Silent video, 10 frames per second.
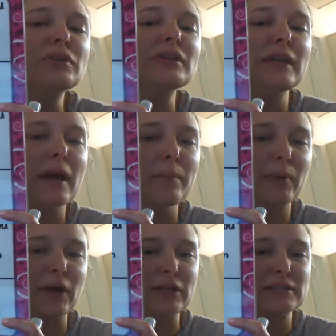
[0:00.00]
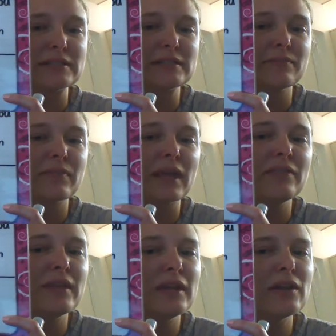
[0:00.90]
the numbers
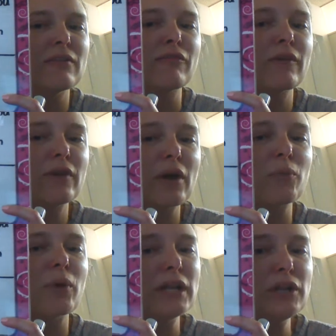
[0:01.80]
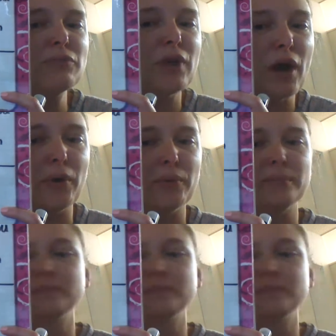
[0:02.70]
and then figure out, what do you know?